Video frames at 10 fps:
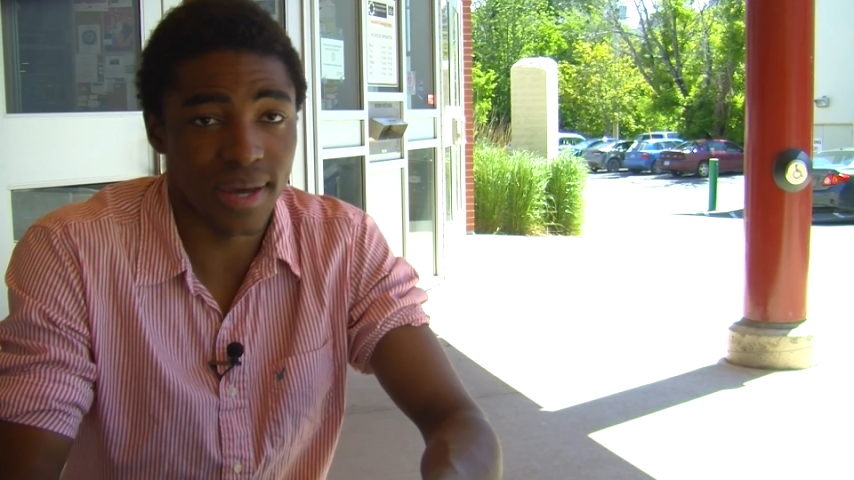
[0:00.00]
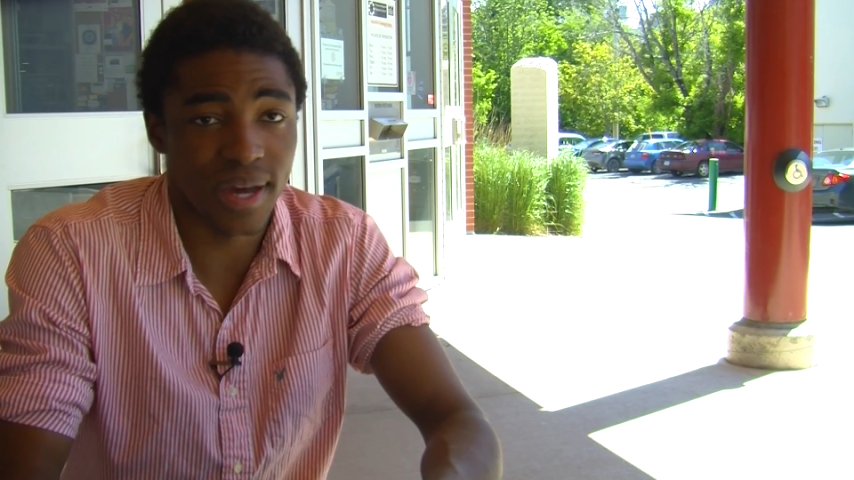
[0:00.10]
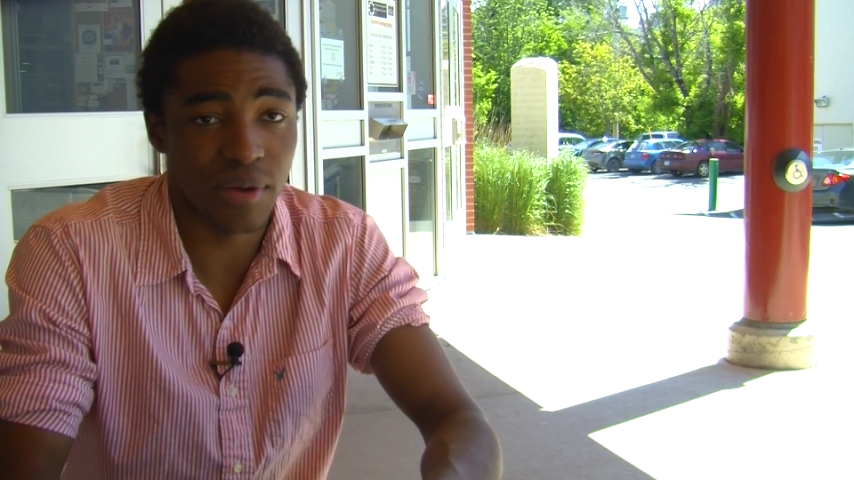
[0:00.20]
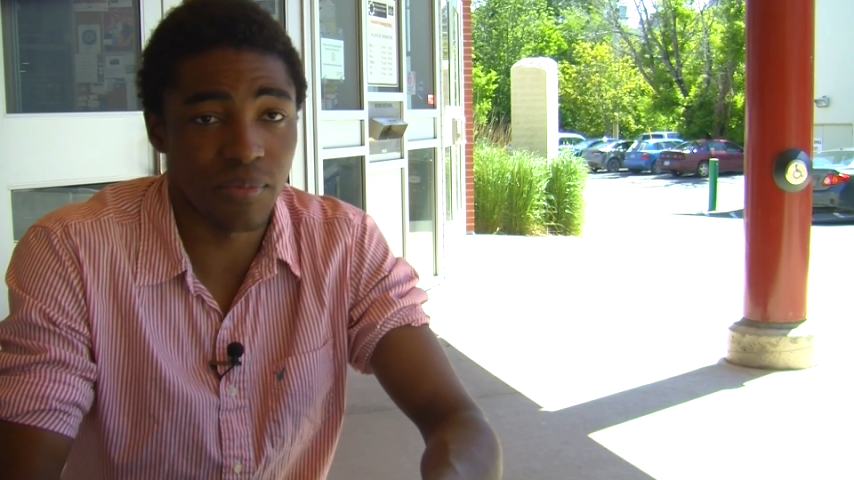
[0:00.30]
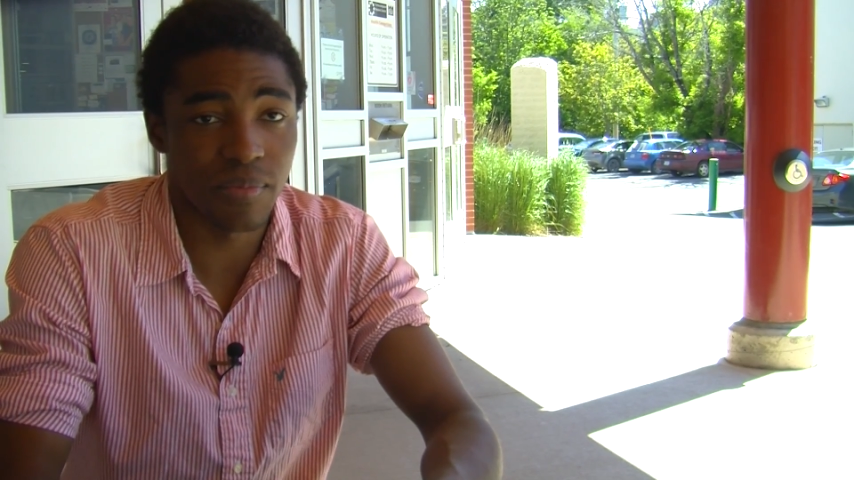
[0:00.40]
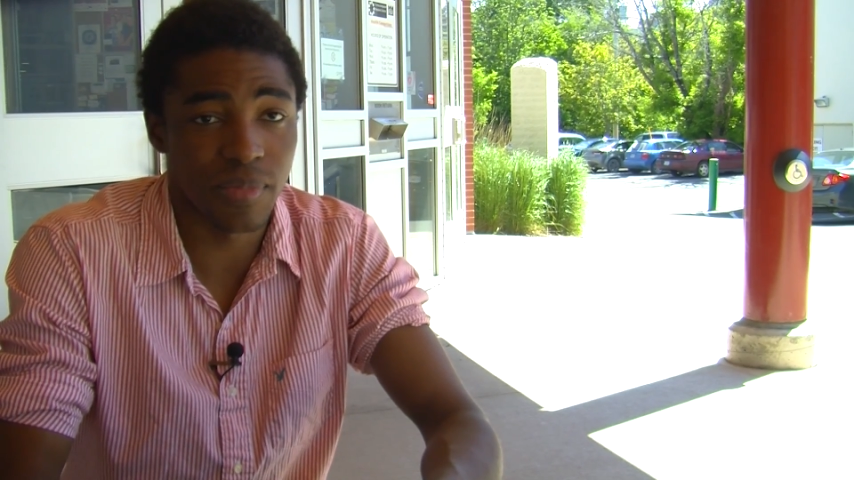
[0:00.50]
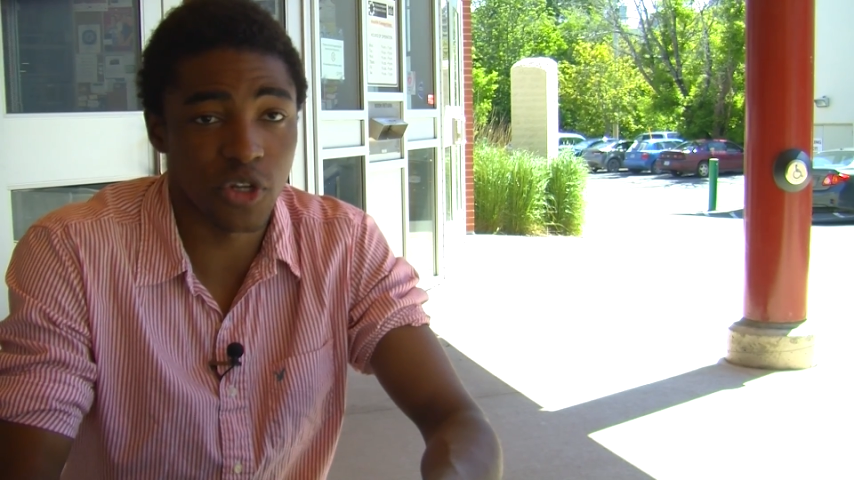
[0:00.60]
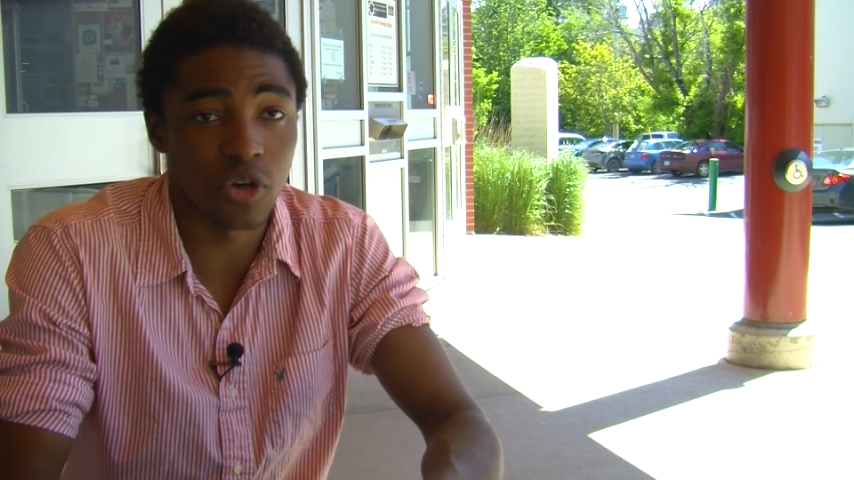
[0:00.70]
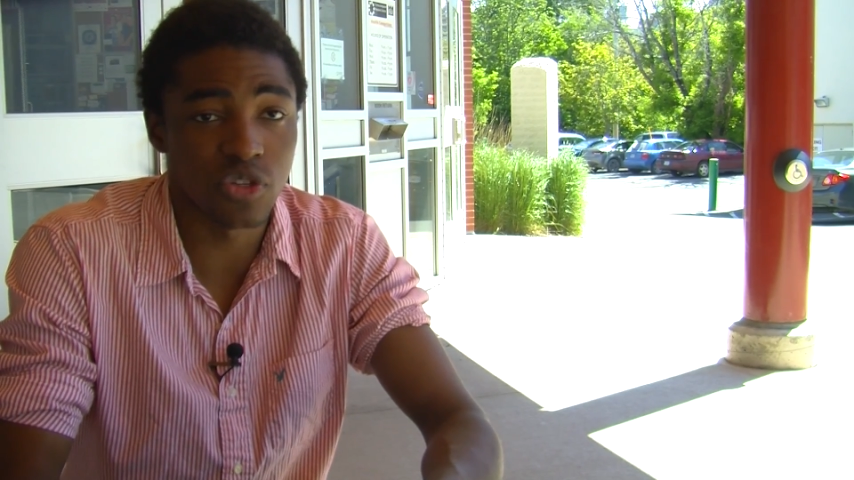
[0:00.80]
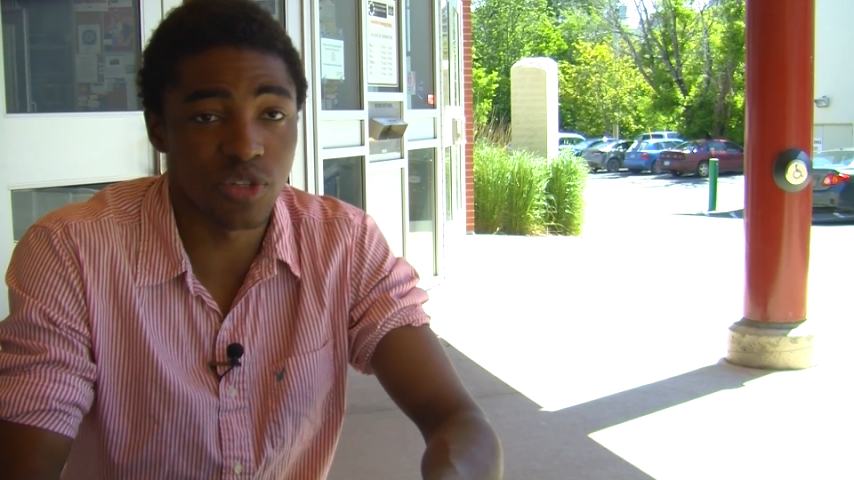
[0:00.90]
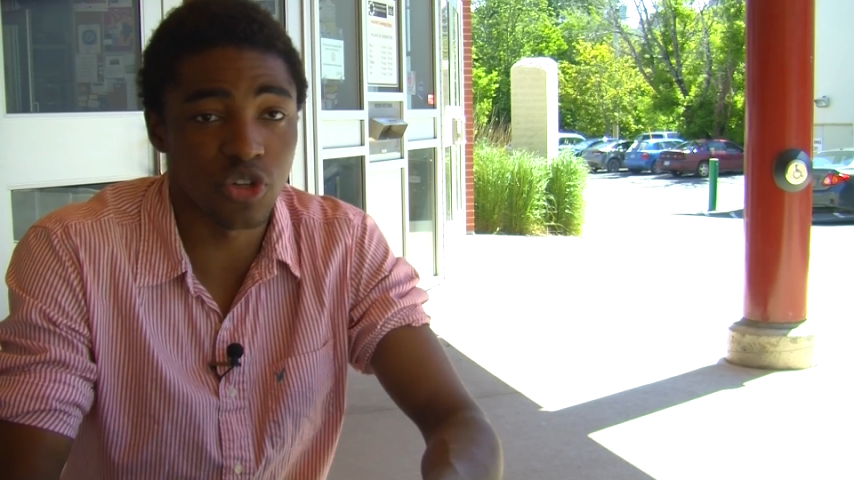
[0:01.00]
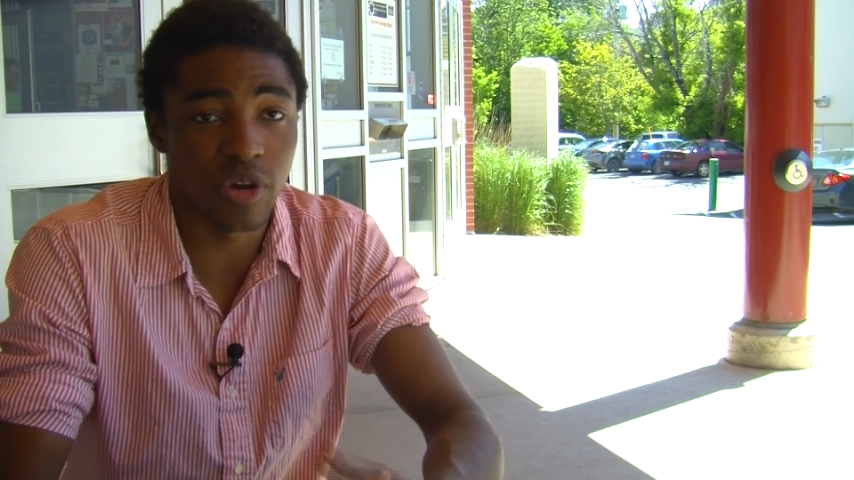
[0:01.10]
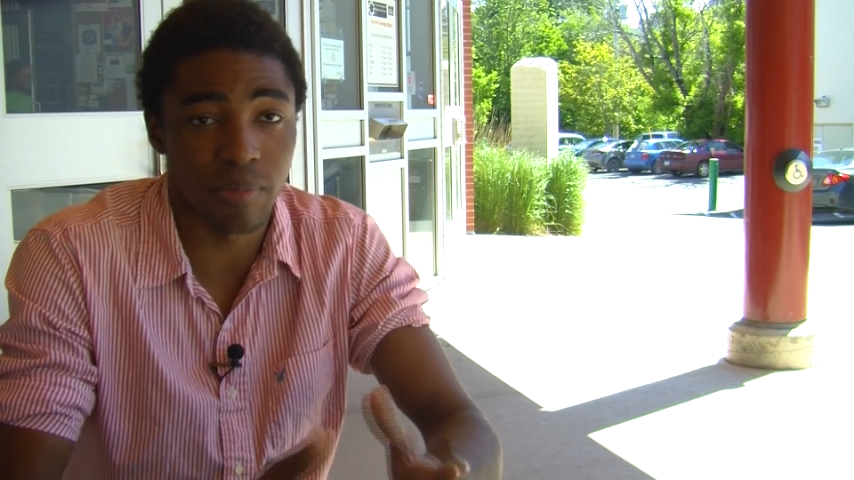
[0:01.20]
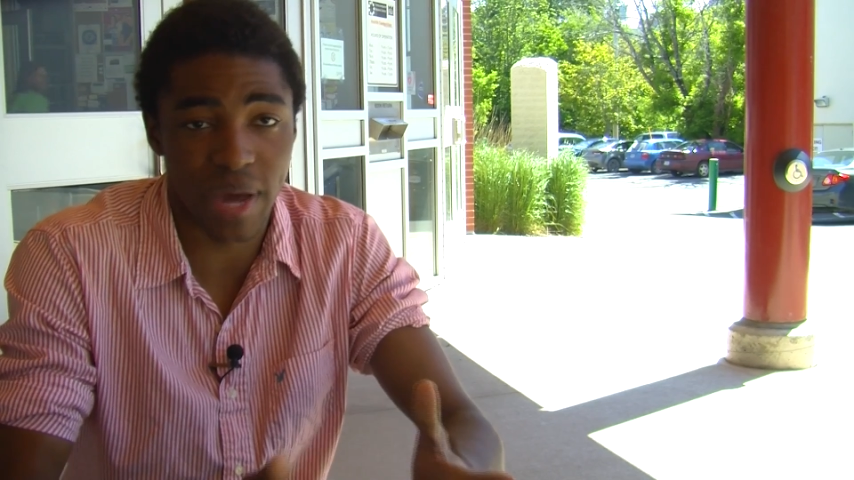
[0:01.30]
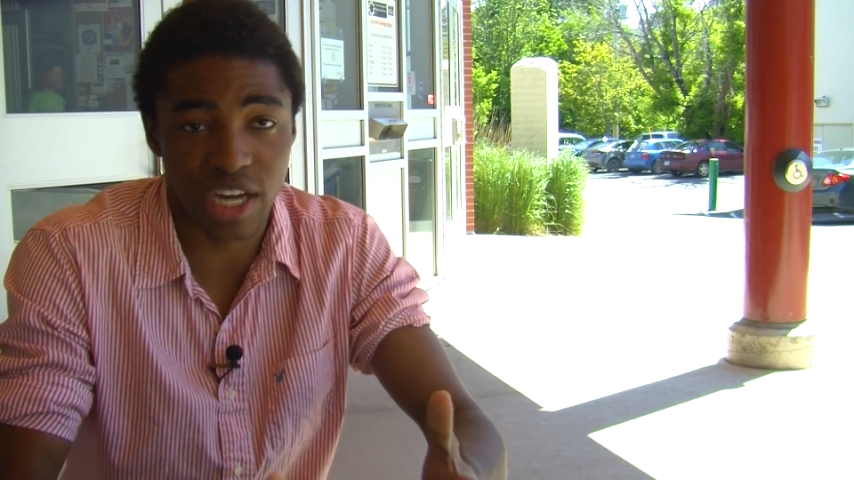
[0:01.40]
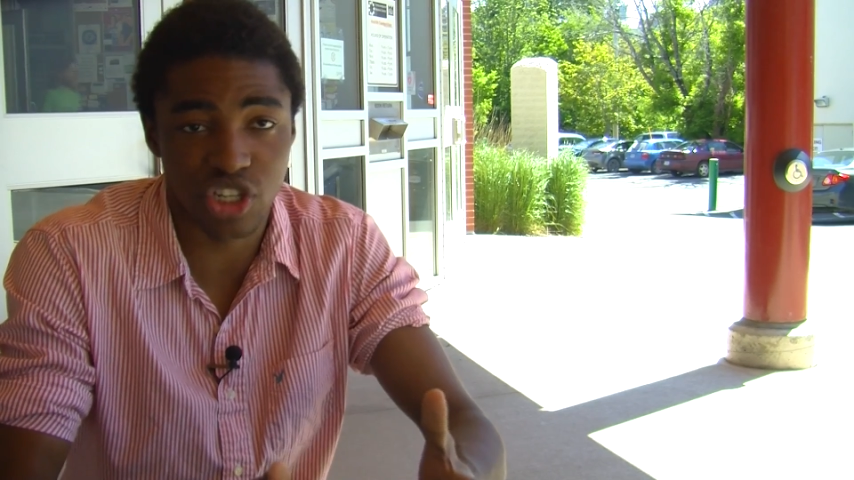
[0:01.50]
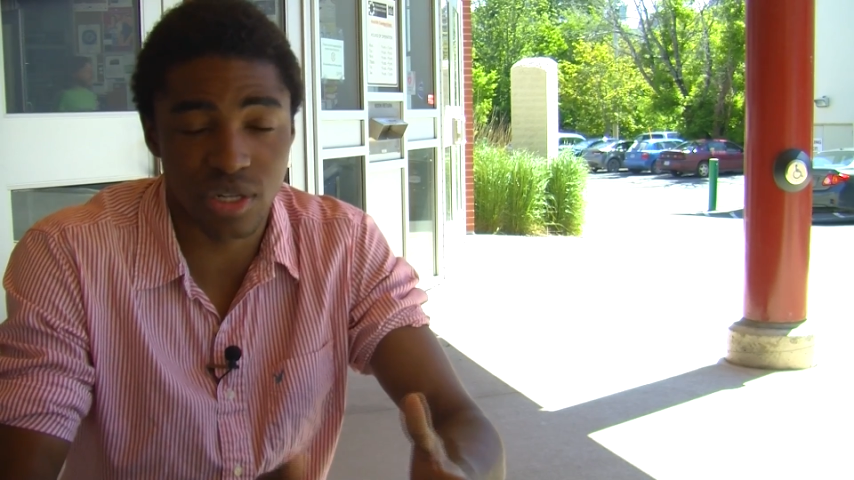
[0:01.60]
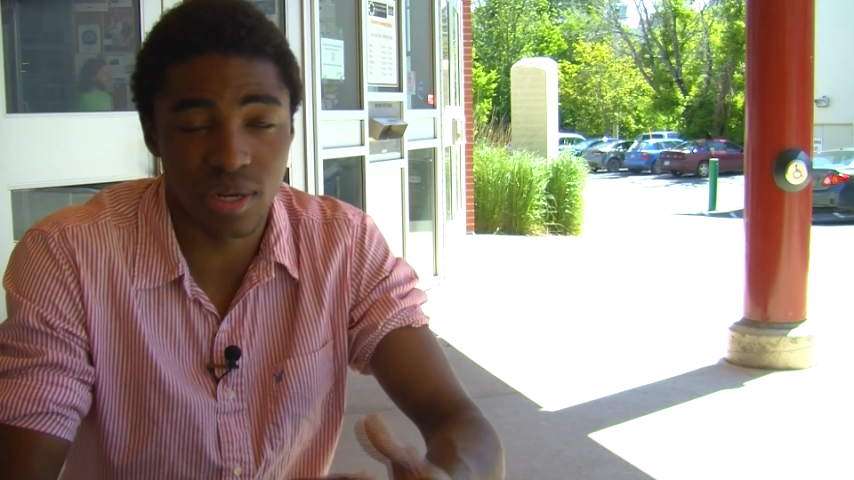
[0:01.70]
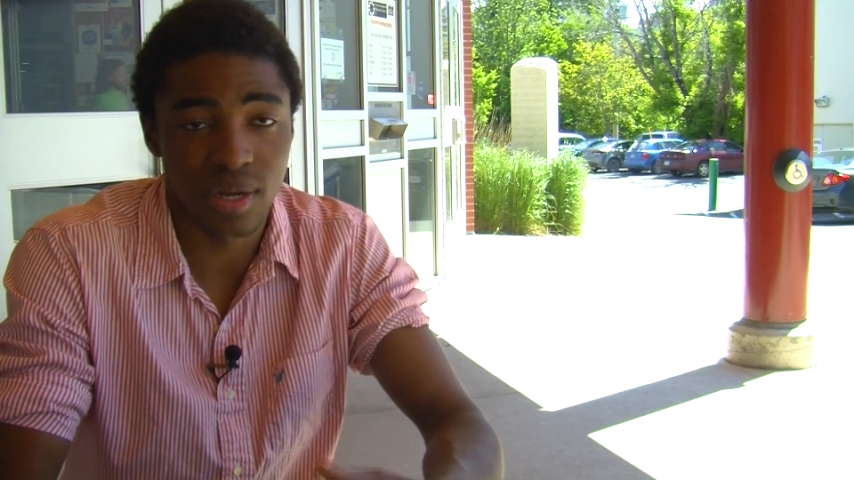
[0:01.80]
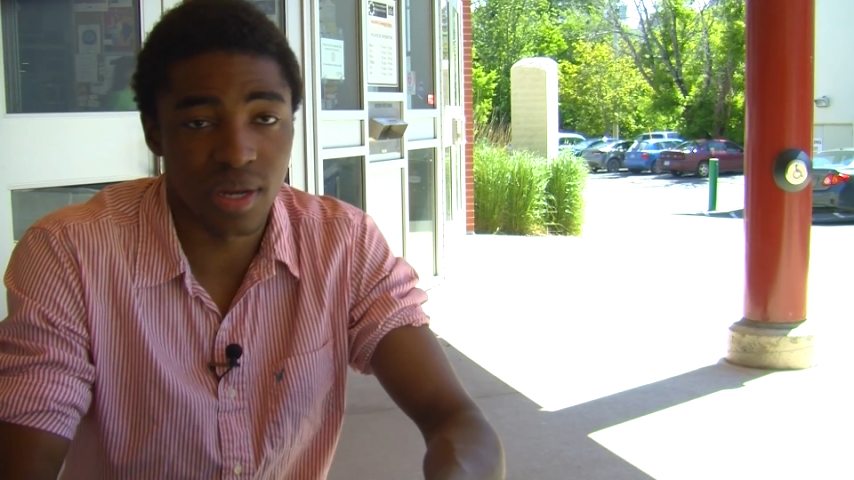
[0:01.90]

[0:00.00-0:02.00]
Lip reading: but to also be shown compassion